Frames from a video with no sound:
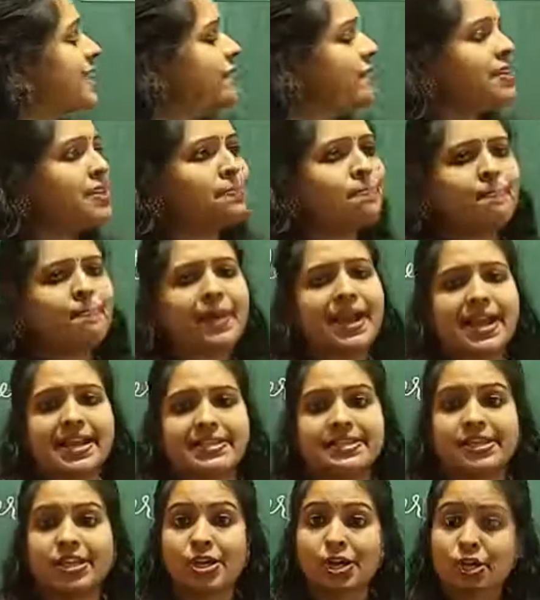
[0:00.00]
the given
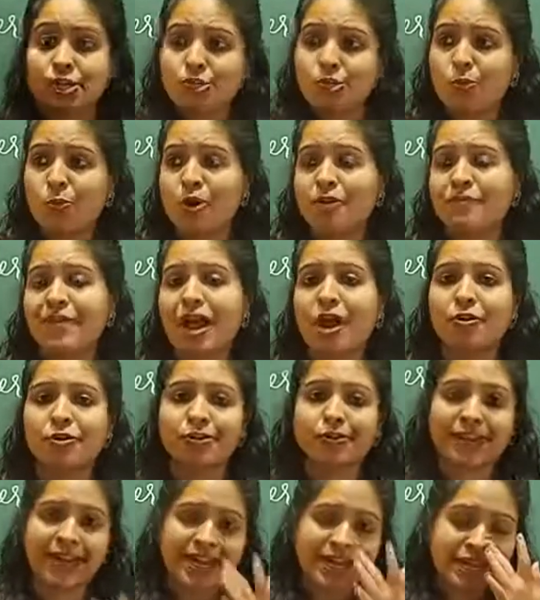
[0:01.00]
pairs. So what we
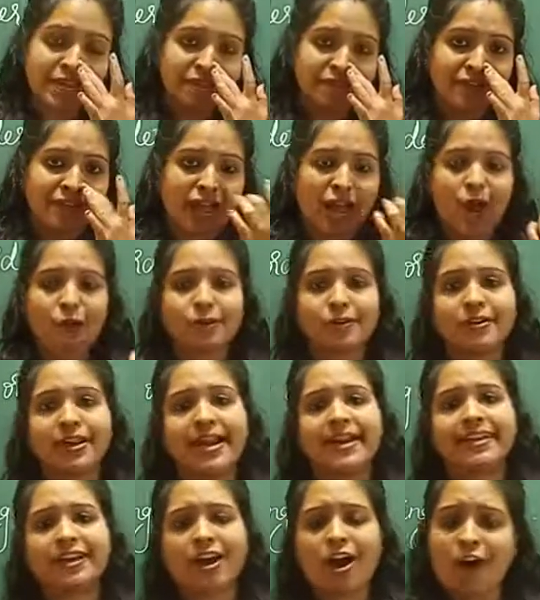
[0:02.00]
have to write? We have to
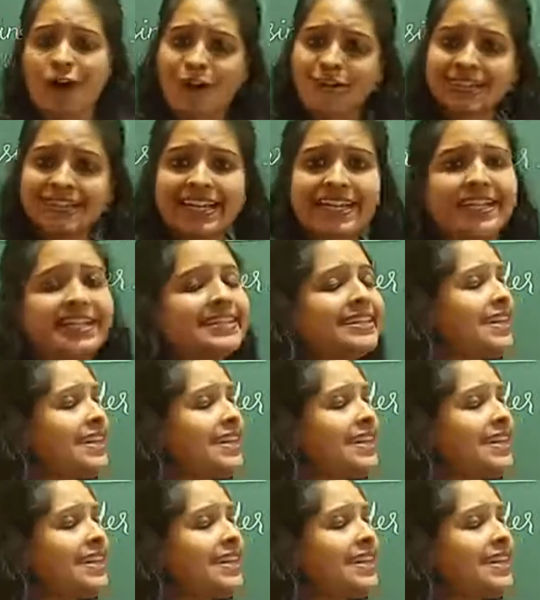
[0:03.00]
write all the